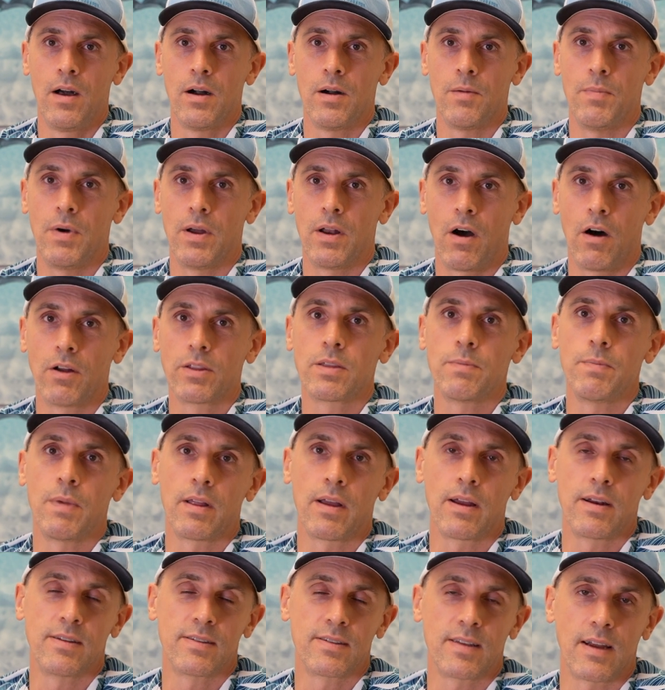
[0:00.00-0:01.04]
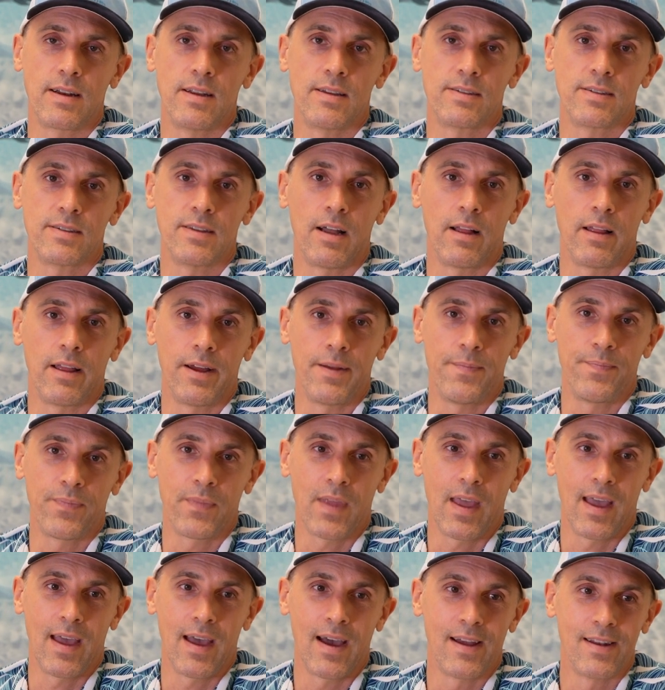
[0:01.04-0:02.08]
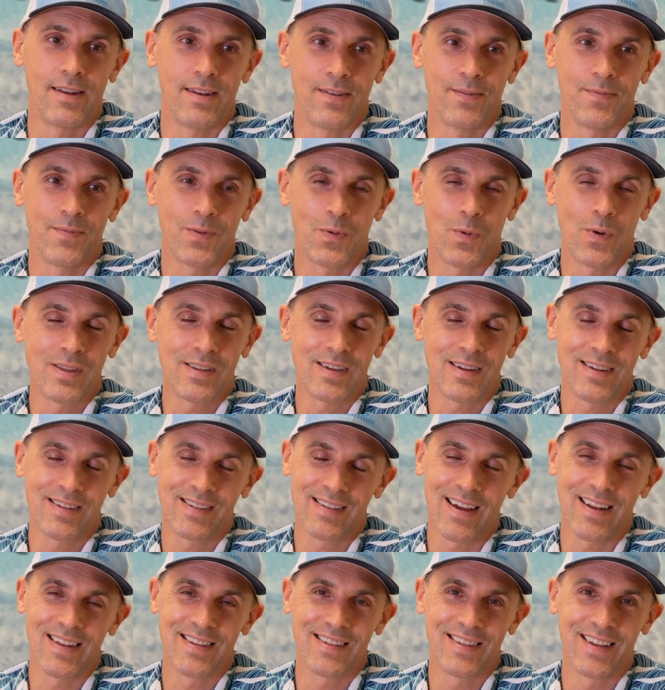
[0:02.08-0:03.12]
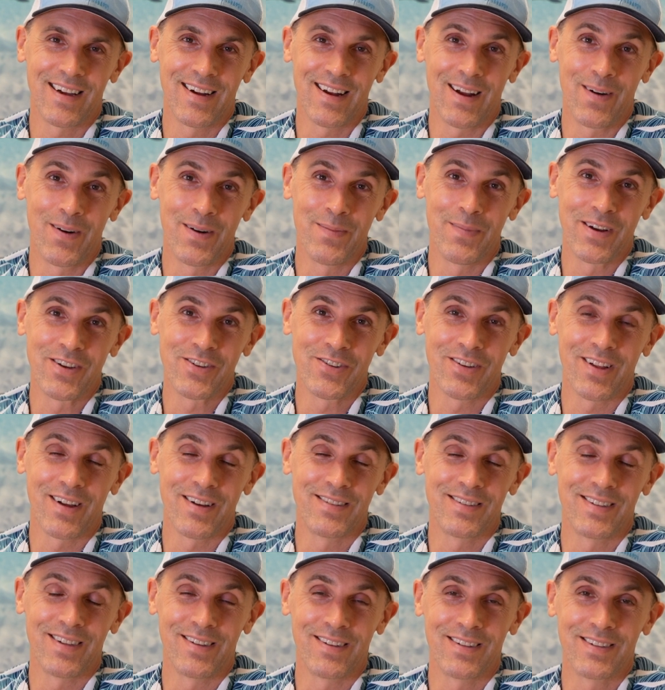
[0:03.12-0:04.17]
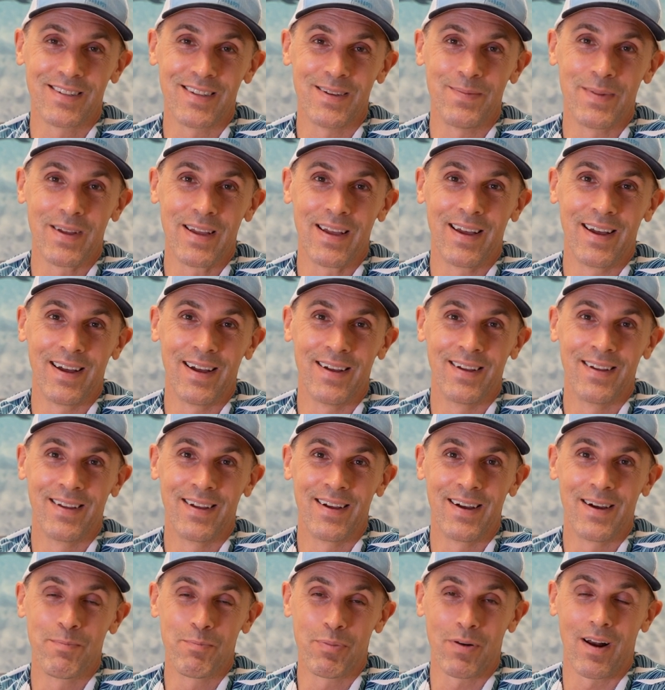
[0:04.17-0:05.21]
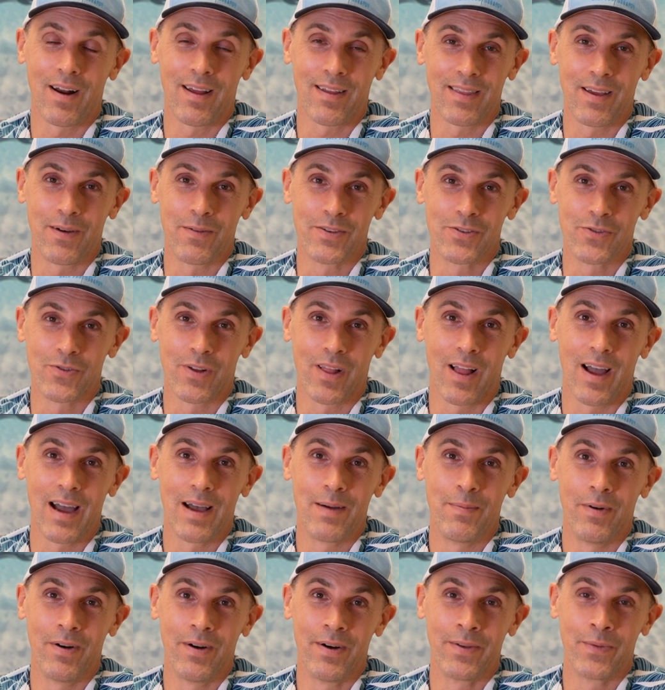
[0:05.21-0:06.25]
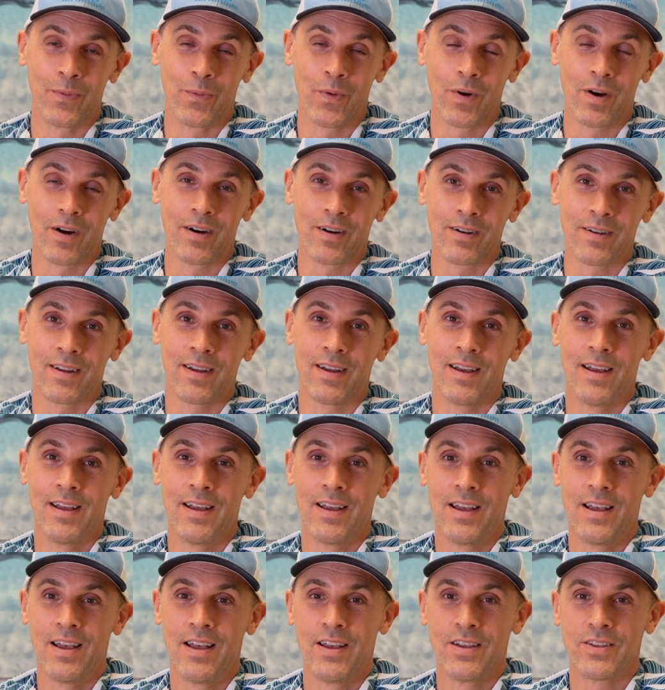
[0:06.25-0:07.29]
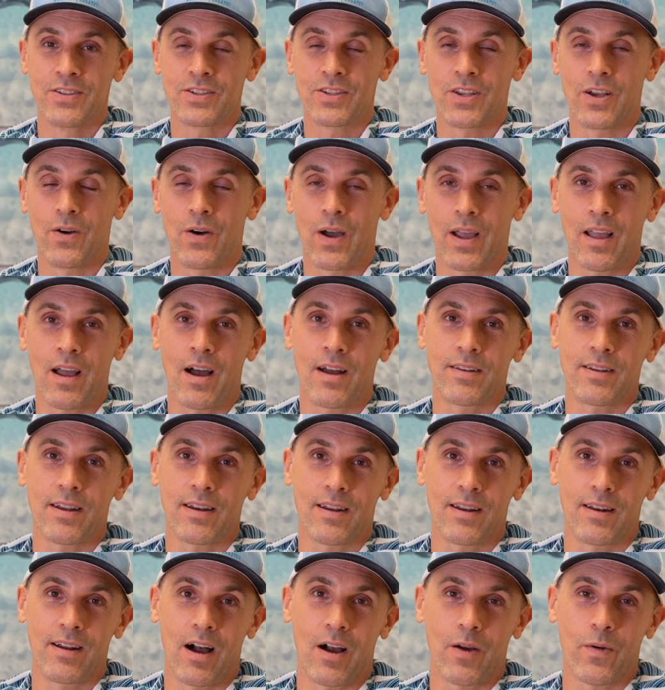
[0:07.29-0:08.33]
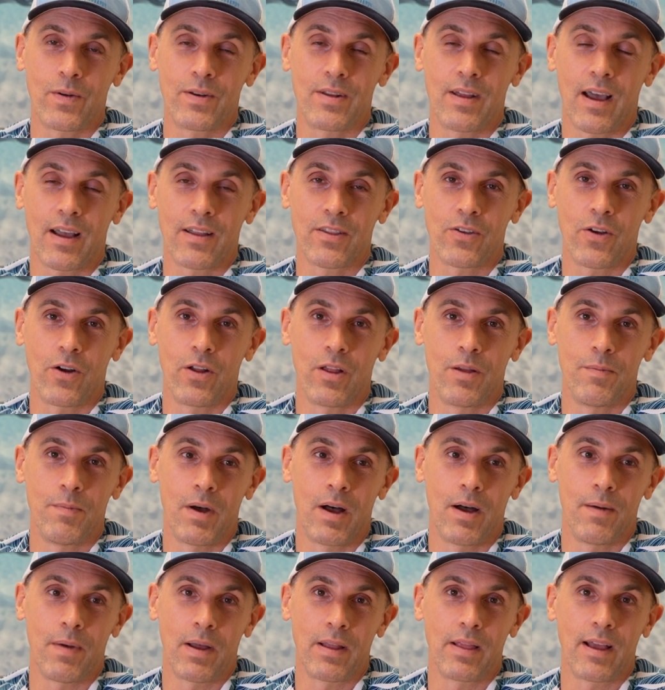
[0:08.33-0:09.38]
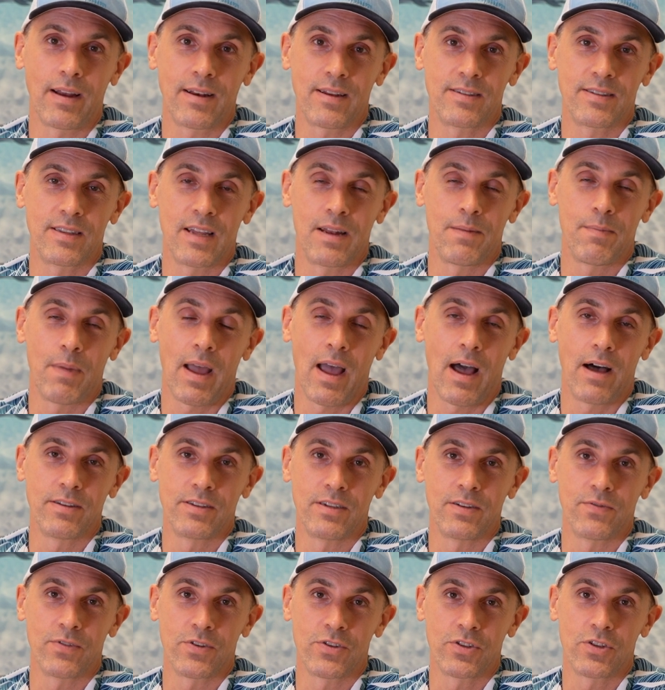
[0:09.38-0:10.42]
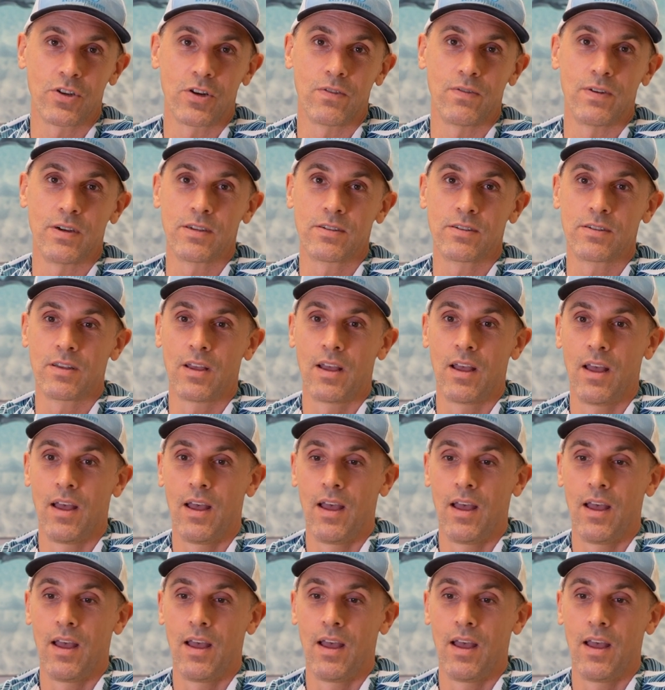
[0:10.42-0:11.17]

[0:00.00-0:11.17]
But ultimately, I decided to sell it. And once I decided to sell it, I wanted to make sure that I was selling somebody a product that was reliable and worked. So I contacted Aquatech, told them I'd like to send in my housing for service.